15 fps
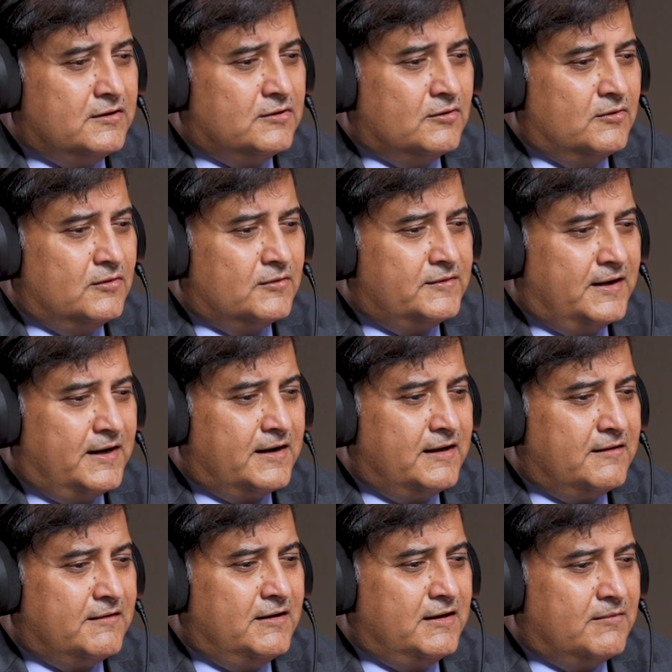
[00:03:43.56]
So that I
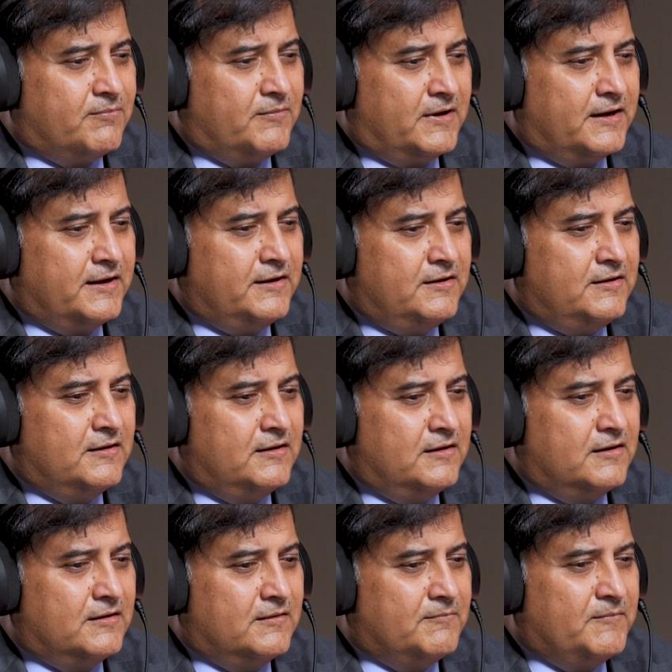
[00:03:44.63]
really applied,
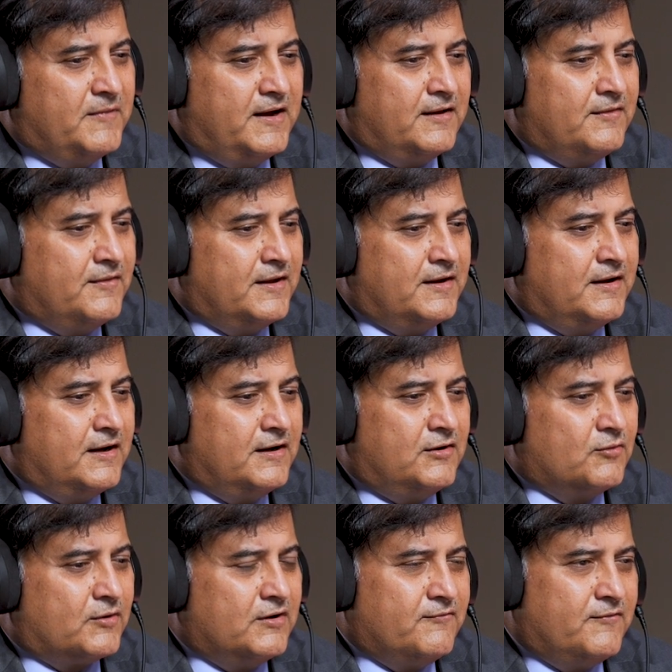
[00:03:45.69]
and then I
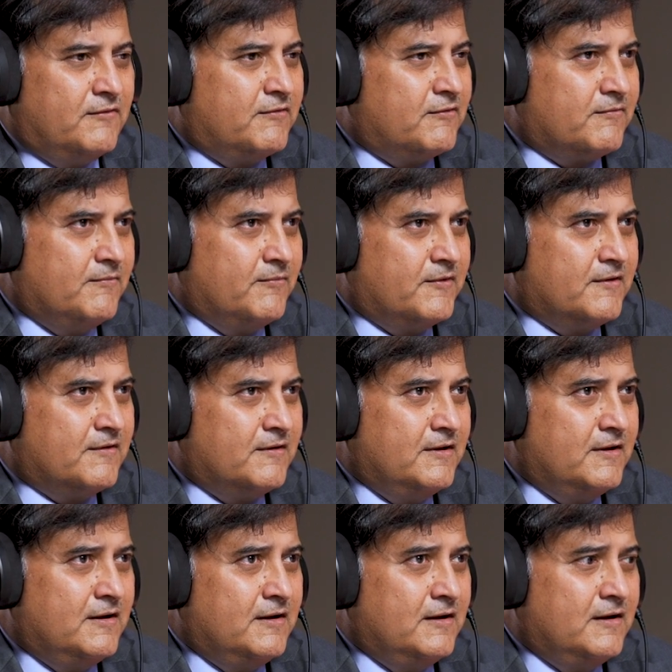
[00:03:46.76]
took it forward from there.
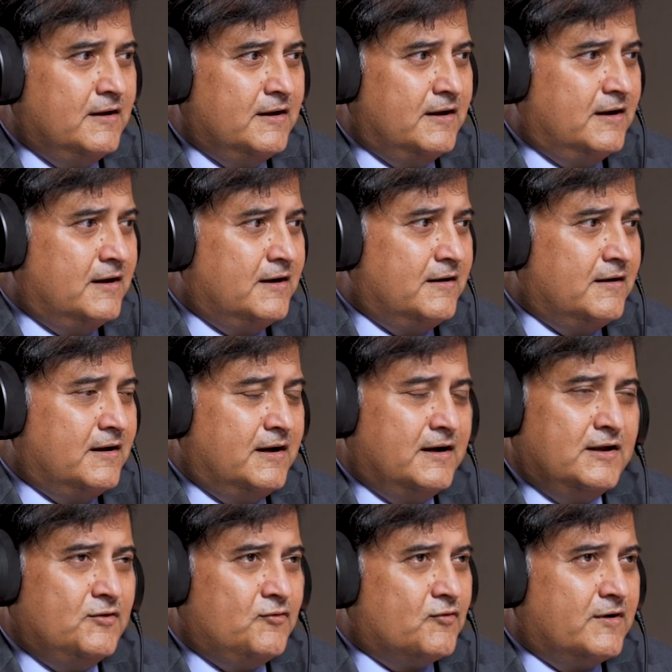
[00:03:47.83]
And I
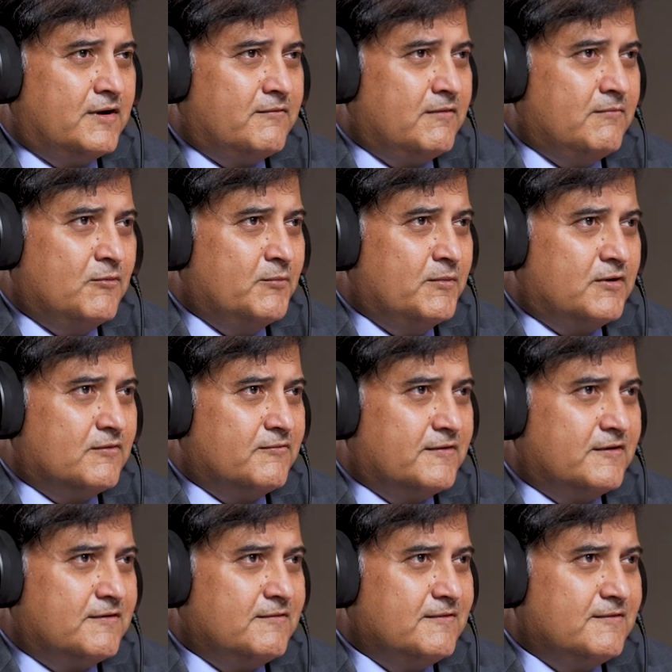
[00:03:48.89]
enjoyed every moment of it.